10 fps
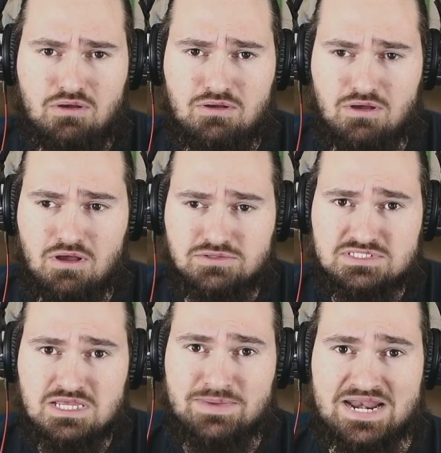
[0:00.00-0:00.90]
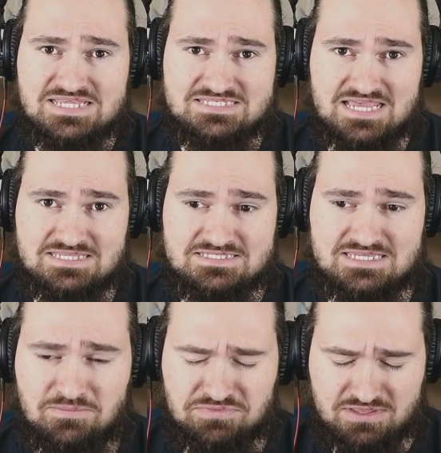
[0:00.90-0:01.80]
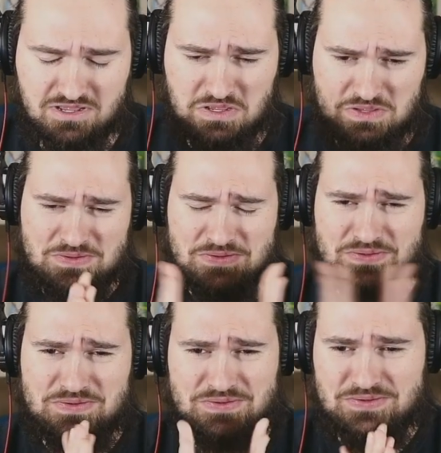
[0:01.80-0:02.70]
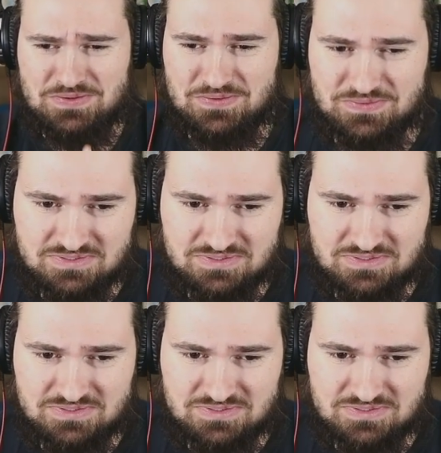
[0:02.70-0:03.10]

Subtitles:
Oh, somebody said something. Oh.